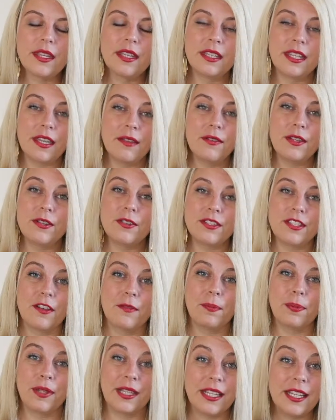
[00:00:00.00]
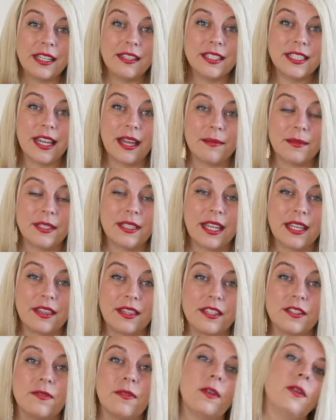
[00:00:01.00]
Giving yourself plenty of time to take
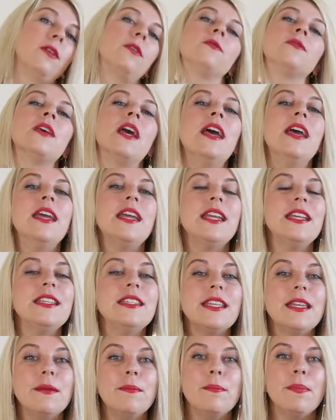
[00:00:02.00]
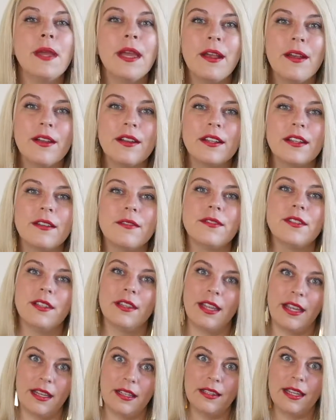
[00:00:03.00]
these photos is imperative to
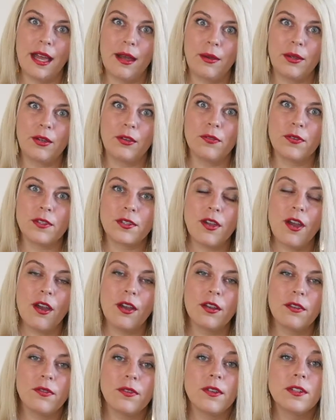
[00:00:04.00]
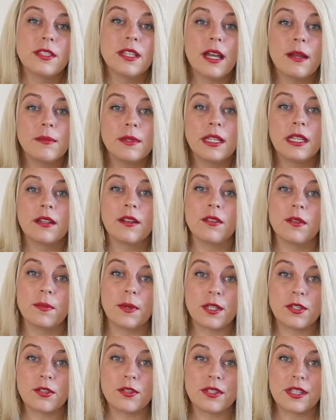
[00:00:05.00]
allowing your photographer time to get all the
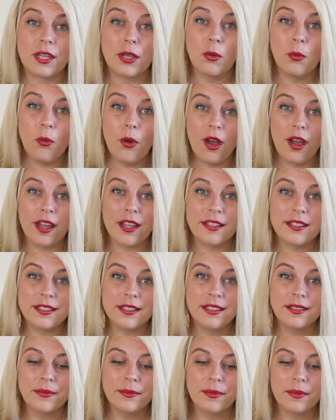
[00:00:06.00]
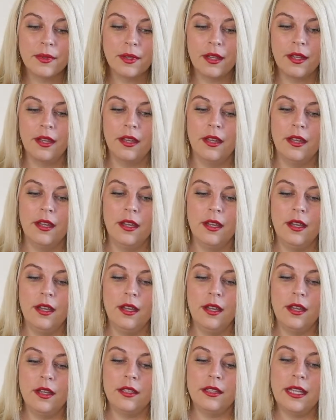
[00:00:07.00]
pictures that you want.
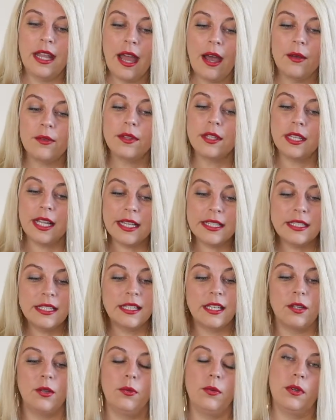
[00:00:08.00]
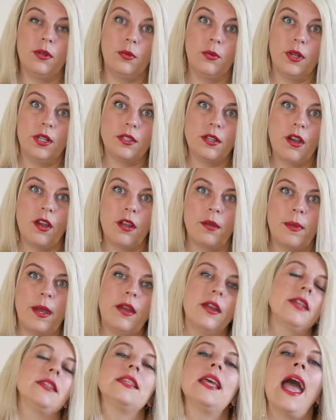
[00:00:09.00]
Now, the next thing that you're going to want to talk
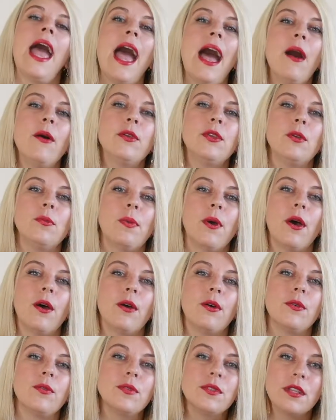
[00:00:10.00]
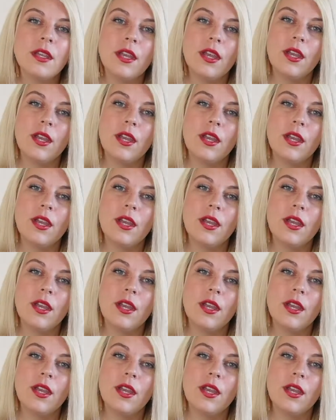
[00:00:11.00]
about is how you pose.